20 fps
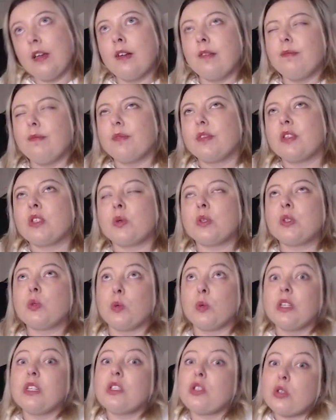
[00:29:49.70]
So it's
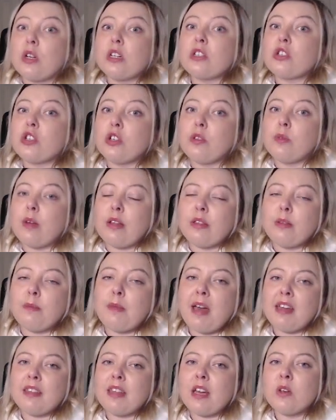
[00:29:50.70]
really structured around the
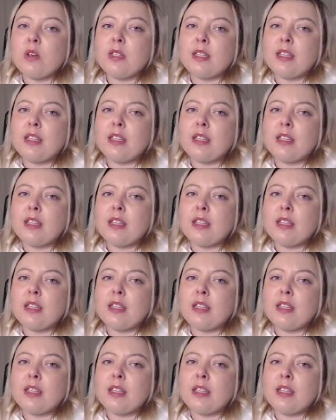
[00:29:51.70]
bathhouse, and that